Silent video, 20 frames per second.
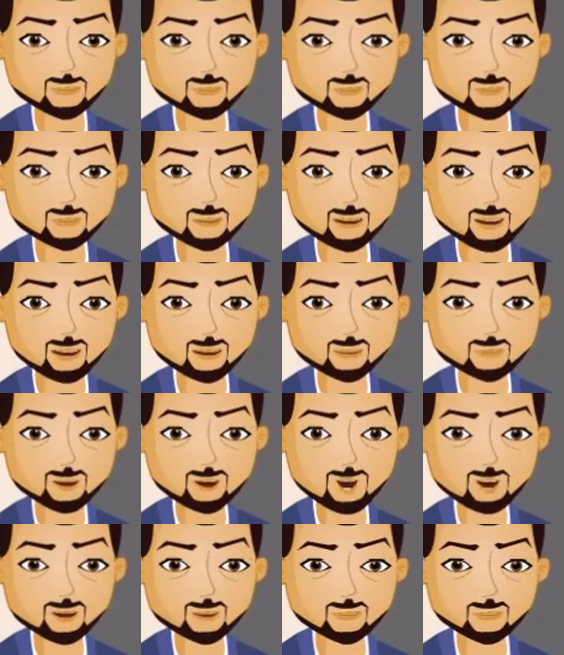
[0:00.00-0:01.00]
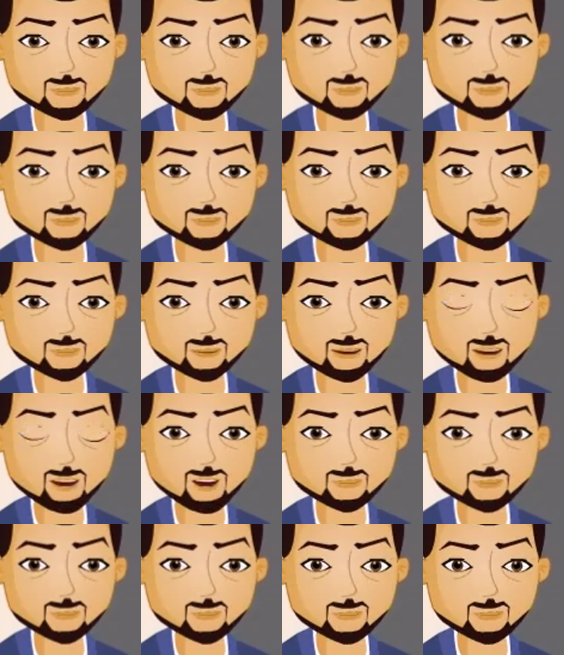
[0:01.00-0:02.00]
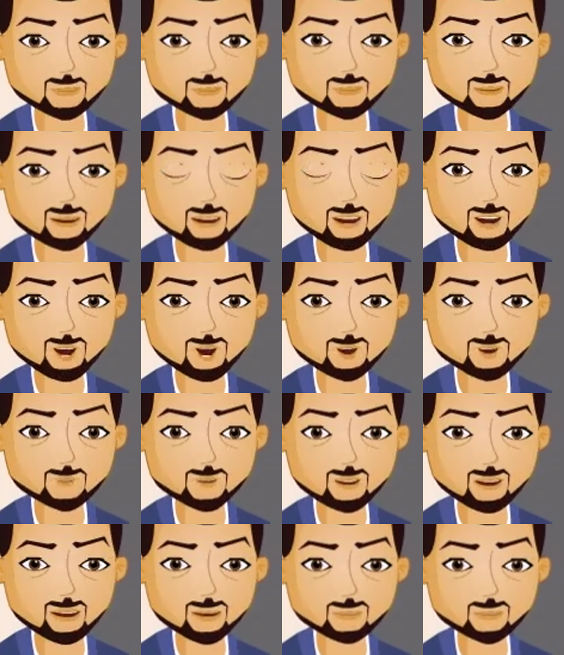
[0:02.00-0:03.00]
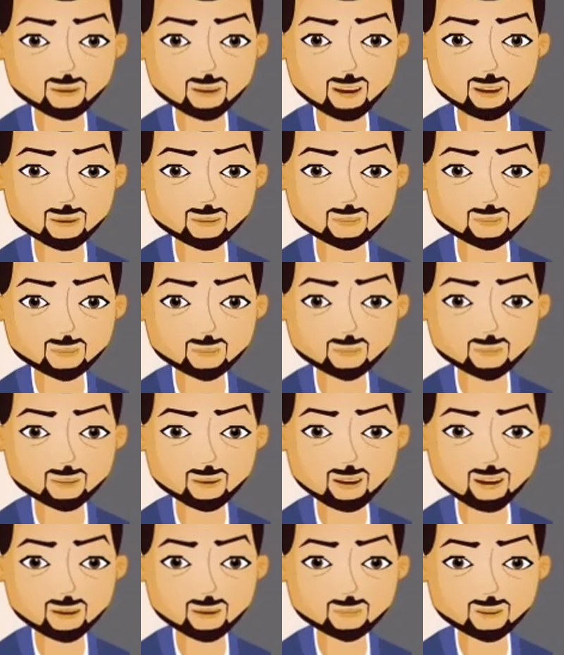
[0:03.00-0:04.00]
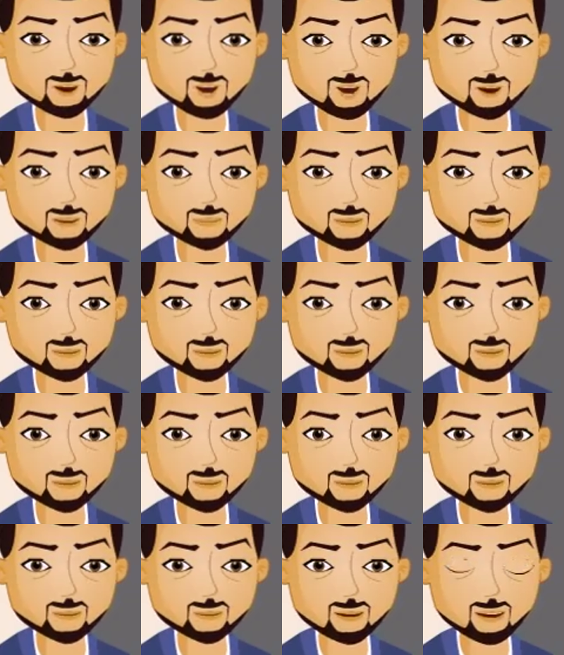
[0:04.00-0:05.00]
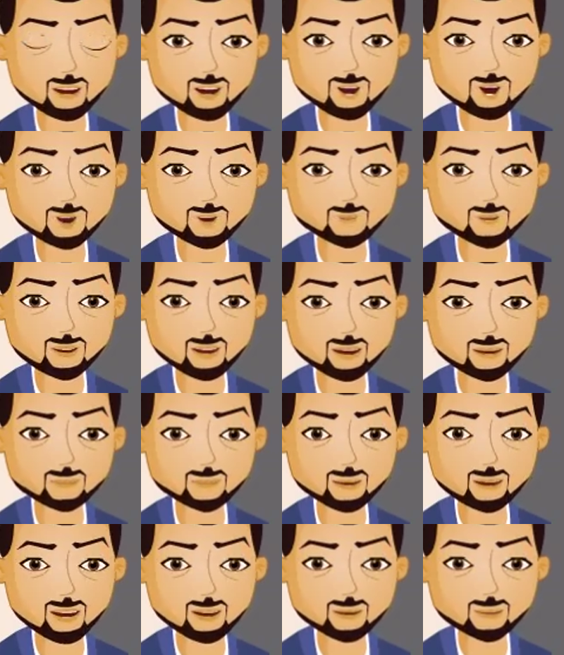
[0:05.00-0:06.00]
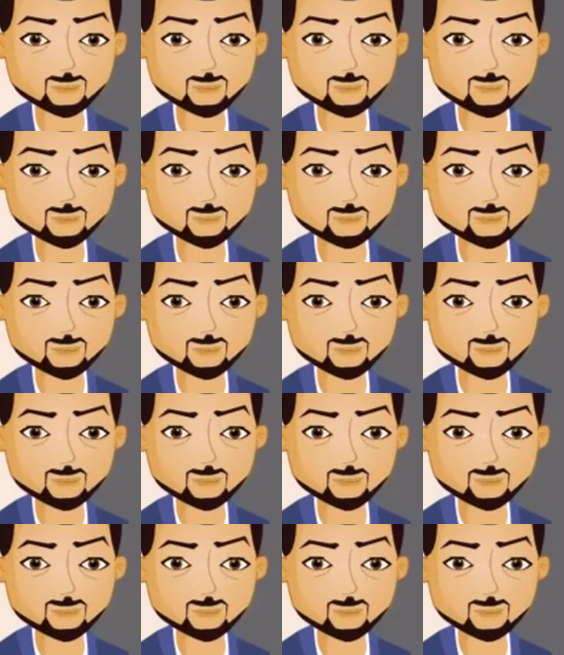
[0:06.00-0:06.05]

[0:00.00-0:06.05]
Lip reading: 20 plus 7 plus 7 into 20 plus 7, which is equal to